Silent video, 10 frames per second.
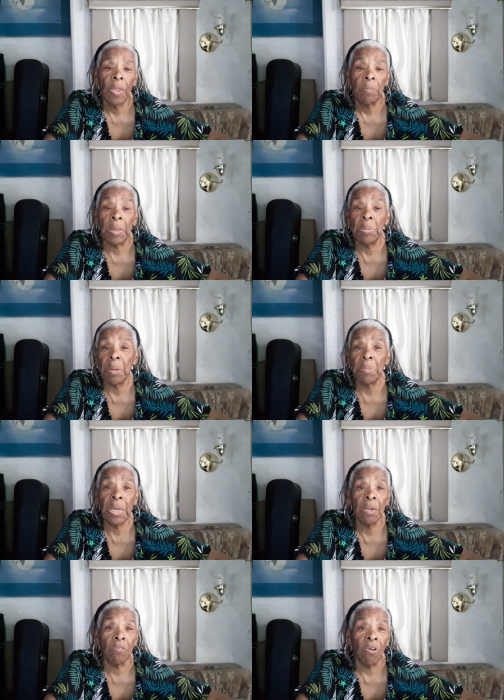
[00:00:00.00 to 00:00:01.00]
Maybe I made
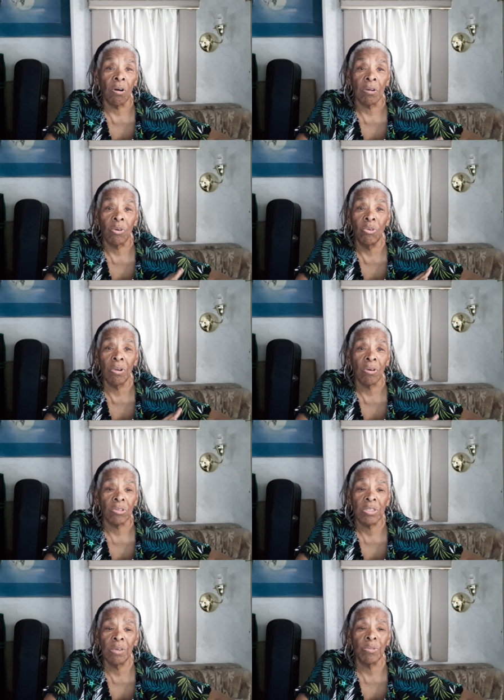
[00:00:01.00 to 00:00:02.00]
it wrong. Who
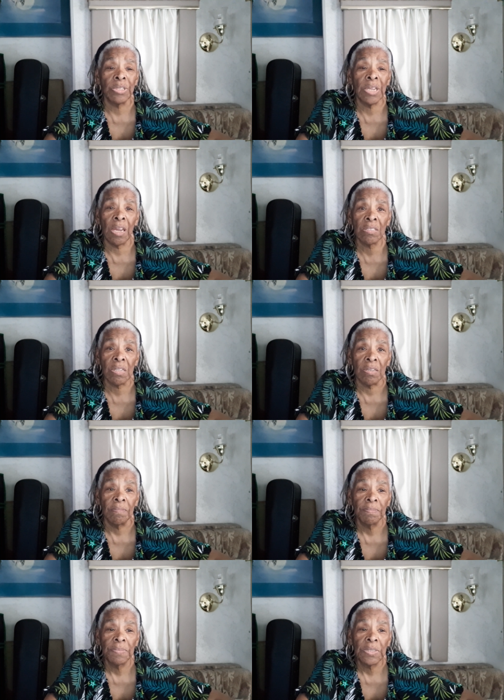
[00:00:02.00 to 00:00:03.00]
knows? It was nasty.
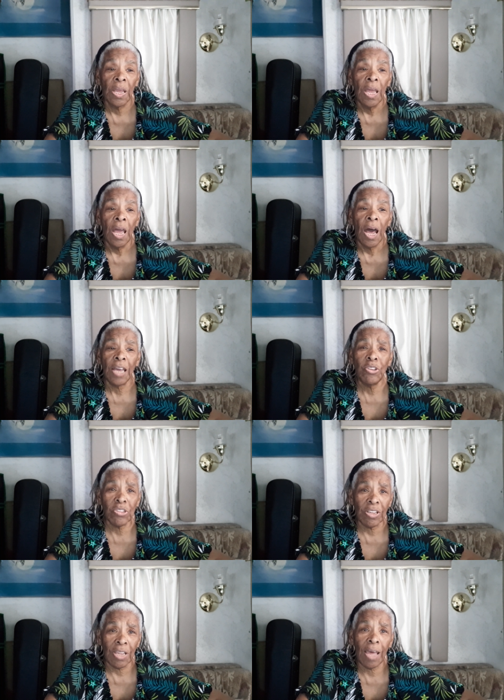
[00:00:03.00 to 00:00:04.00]
I used
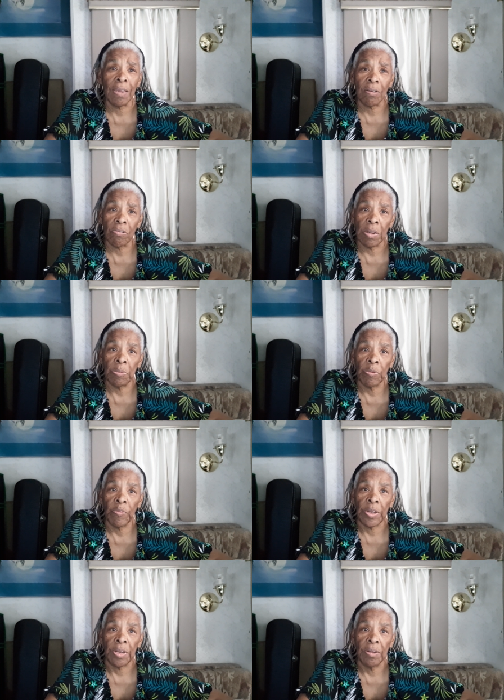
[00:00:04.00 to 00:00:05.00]
to like cream of
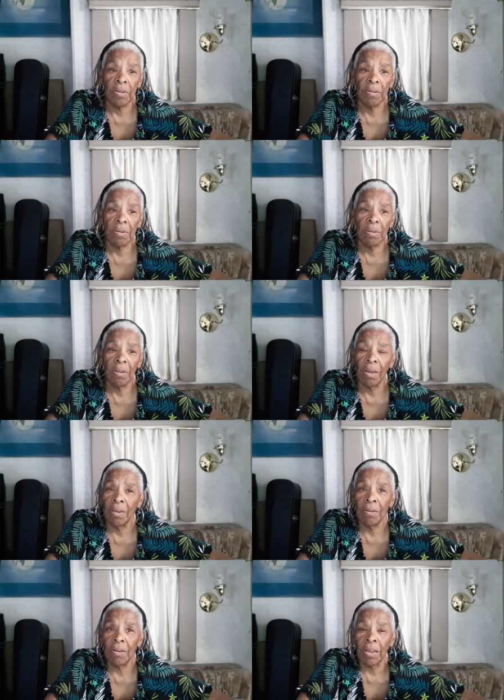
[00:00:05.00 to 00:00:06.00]
wheat. I
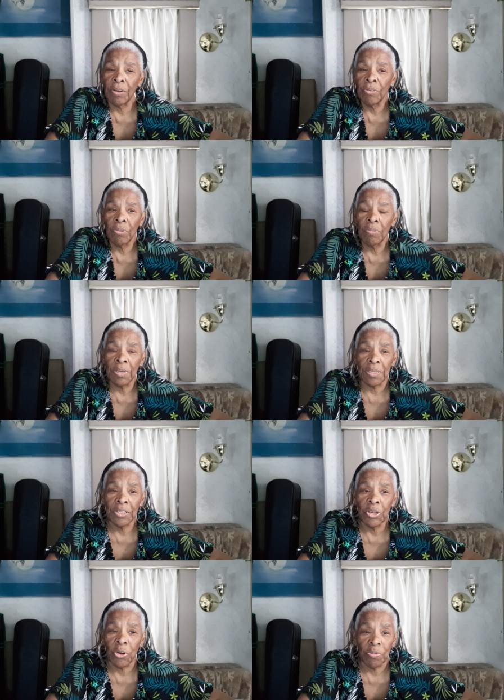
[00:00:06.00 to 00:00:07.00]
don't know what,
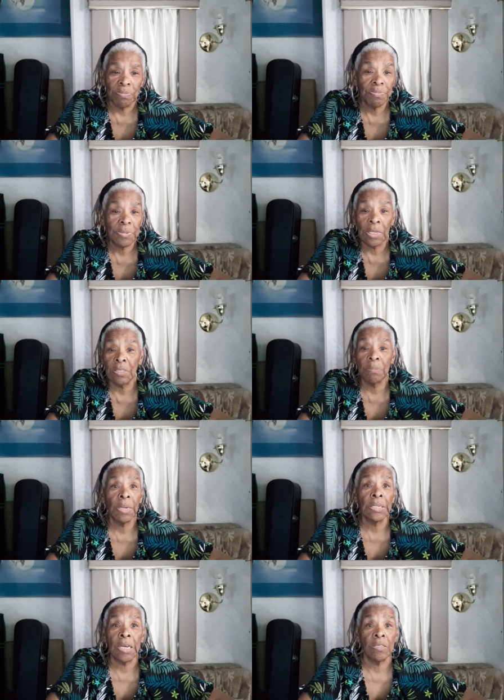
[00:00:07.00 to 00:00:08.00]
you know, it's
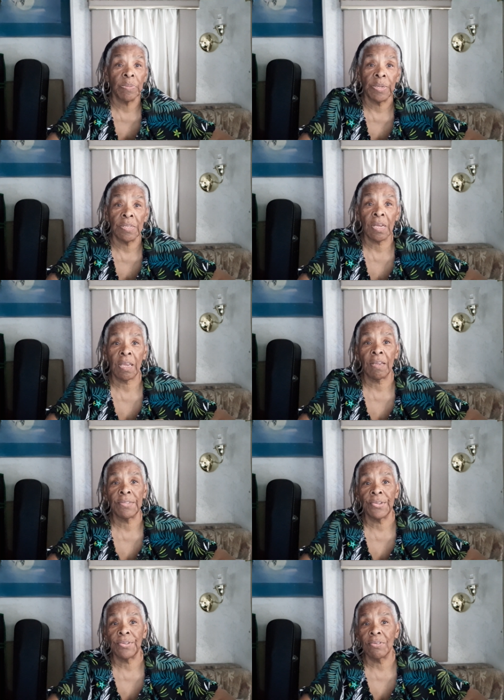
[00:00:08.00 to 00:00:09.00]
my taste buds, I
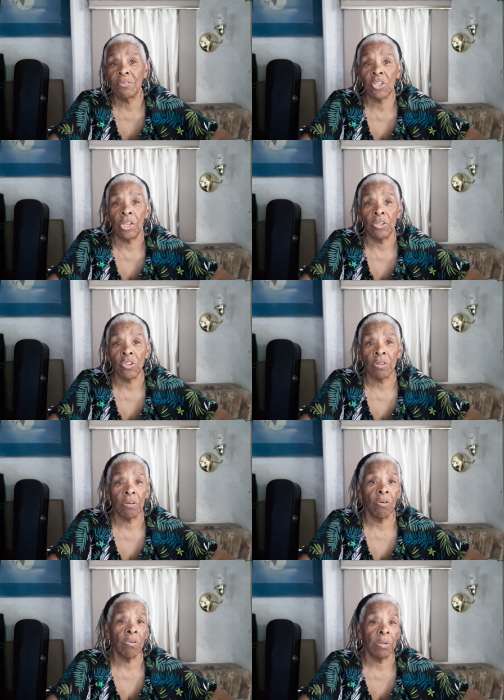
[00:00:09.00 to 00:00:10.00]
guess, are changing,
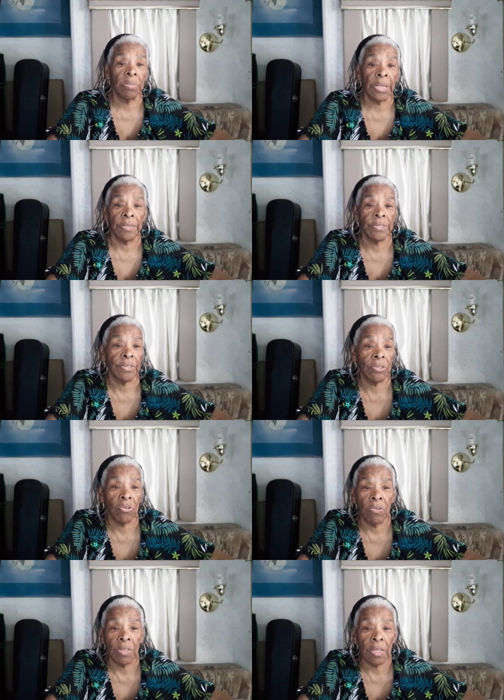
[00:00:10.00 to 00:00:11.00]
going places,
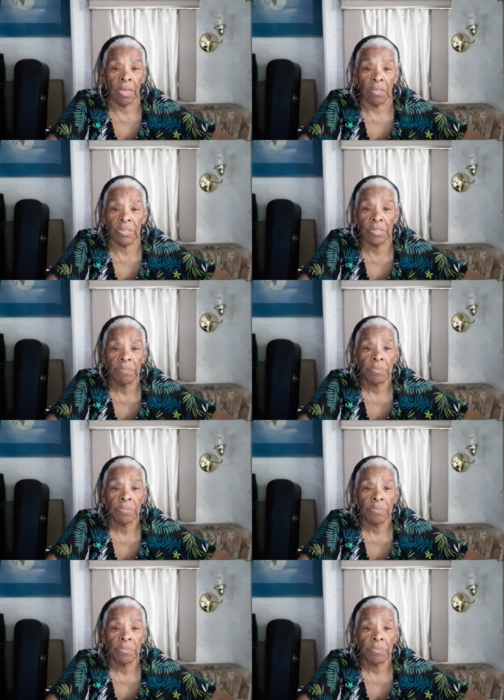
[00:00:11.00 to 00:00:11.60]
doing things.